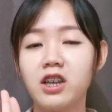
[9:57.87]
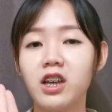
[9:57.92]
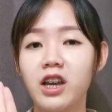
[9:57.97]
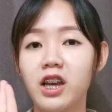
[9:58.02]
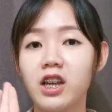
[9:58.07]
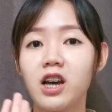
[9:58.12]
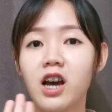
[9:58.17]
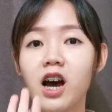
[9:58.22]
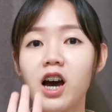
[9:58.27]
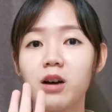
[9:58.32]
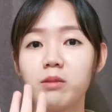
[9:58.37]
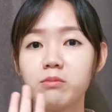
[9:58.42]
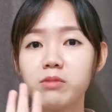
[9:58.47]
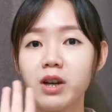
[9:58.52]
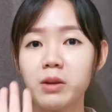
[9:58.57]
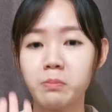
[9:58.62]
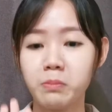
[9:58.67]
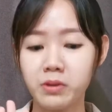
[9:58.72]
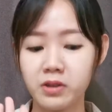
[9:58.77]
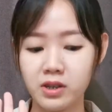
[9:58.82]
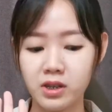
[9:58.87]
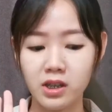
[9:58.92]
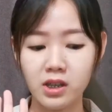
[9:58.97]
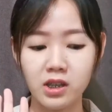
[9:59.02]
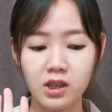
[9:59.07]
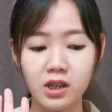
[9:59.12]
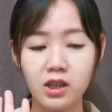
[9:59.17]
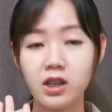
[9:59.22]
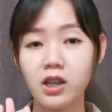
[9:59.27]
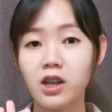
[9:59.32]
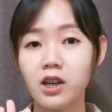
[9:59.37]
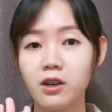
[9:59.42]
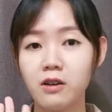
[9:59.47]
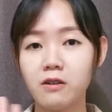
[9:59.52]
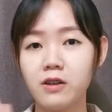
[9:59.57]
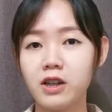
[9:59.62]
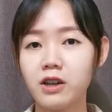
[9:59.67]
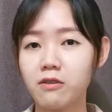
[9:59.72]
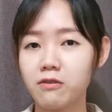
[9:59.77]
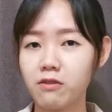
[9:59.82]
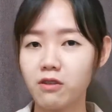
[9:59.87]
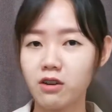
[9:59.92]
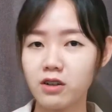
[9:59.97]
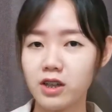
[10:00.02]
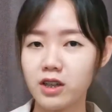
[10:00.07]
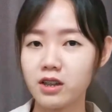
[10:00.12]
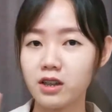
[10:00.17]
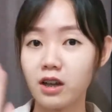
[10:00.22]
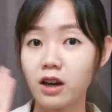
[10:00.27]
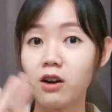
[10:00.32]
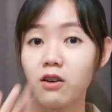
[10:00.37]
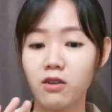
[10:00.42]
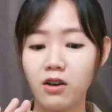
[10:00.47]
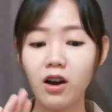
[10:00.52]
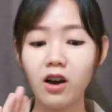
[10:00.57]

in an upright position without falling down.